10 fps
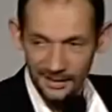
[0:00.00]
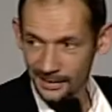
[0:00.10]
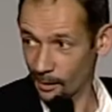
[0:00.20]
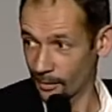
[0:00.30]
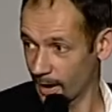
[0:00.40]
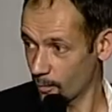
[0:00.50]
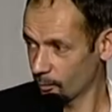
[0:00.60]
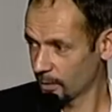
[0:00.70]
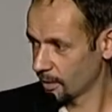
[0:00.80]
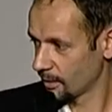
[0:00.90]
In our lab,
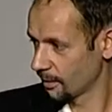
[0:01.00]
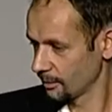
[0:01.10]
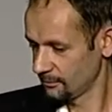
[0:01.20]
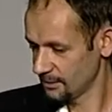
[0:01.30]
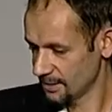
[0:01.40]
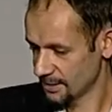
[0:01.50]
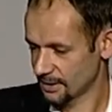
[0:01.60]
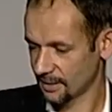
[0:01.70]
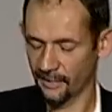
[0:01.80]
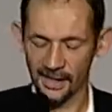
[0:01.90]
we are
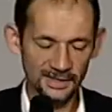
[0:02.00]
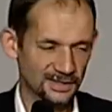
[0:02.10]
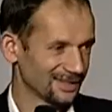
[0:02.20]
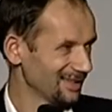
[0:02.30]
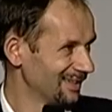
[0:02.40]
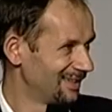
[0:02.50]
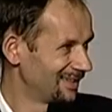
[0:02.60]
convinced that there